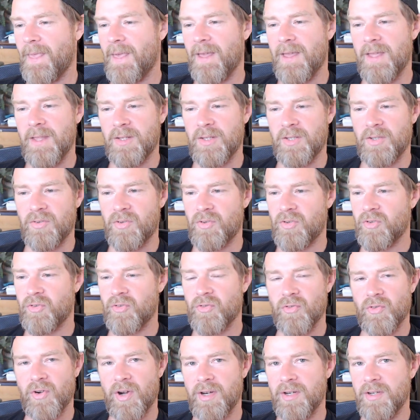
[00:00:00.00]
It's a
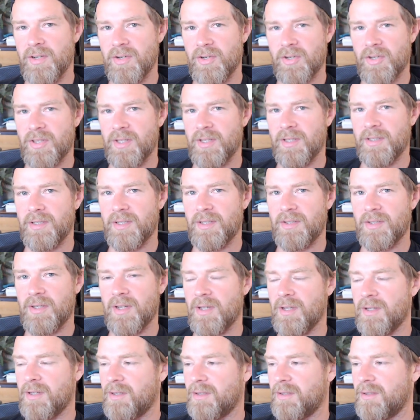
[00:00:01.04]
strange thing to
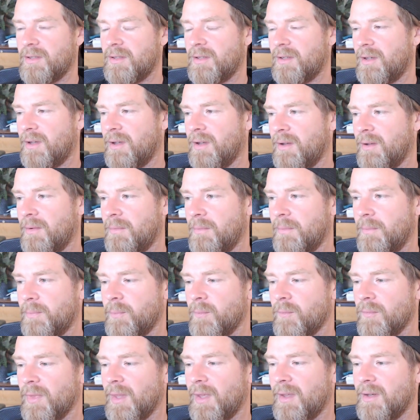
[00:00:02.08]
say.
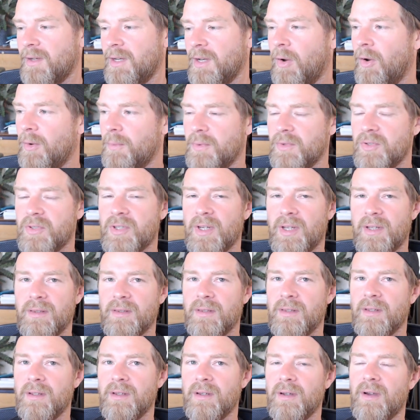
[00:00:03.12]
Now, I'm not saying
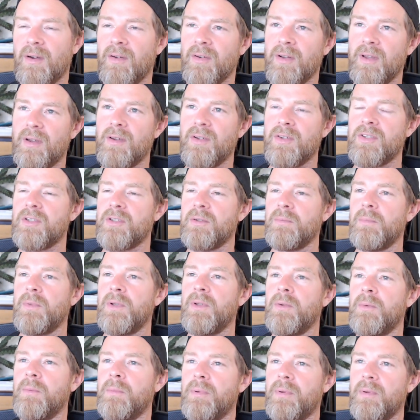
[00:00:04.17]
that on a custom
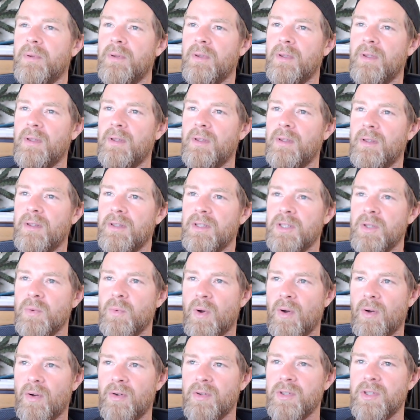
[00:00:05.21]
loop, you
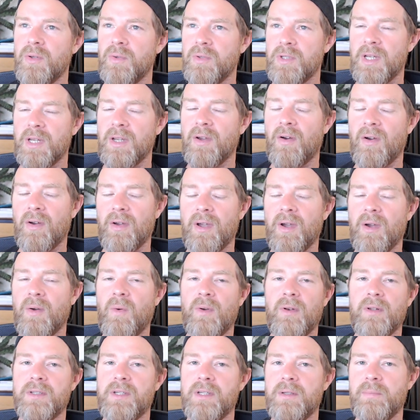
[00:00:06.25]
are using higher
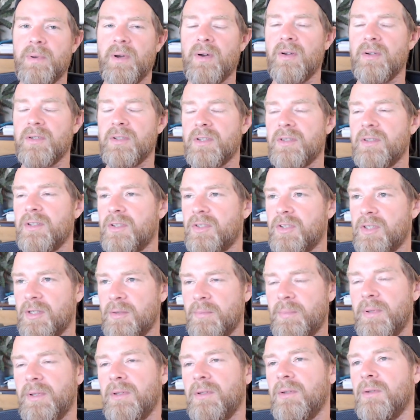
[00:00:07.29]
quality parts. The
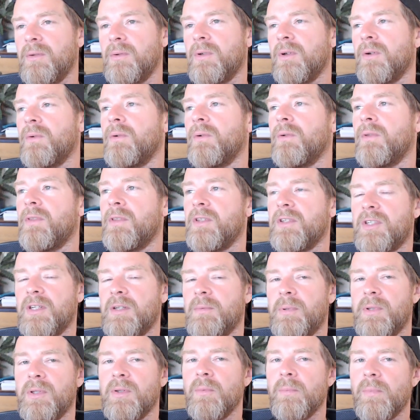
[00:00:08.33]

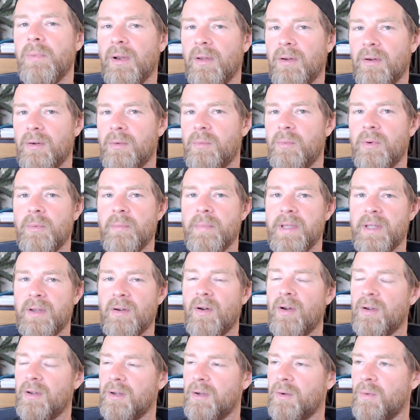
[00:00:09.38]
CPU block will be
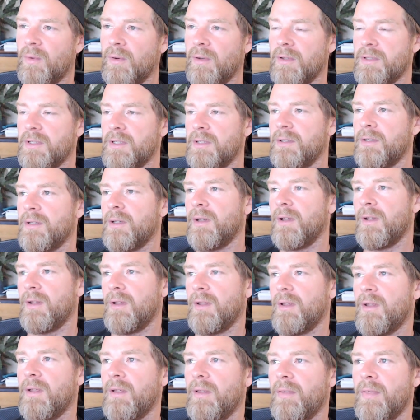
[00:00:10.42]
higher quality.
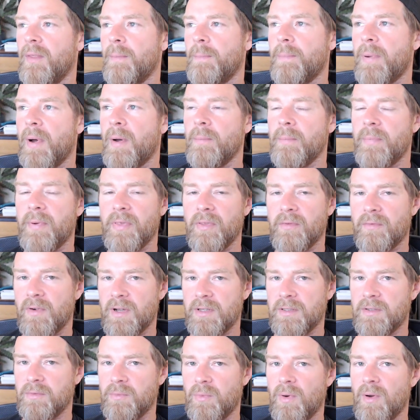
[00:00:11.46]
The pump in the
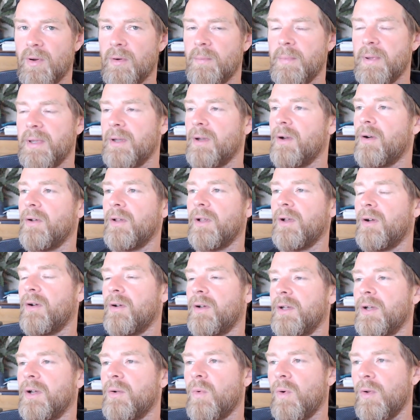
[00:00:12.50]
reservoir will be
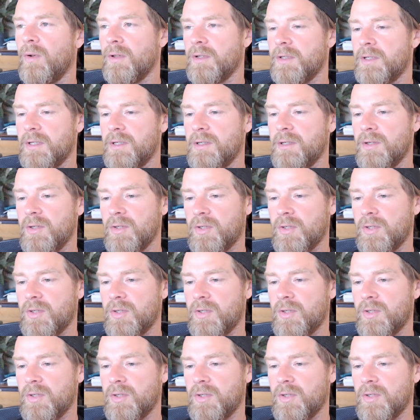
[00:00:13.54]
higher quality.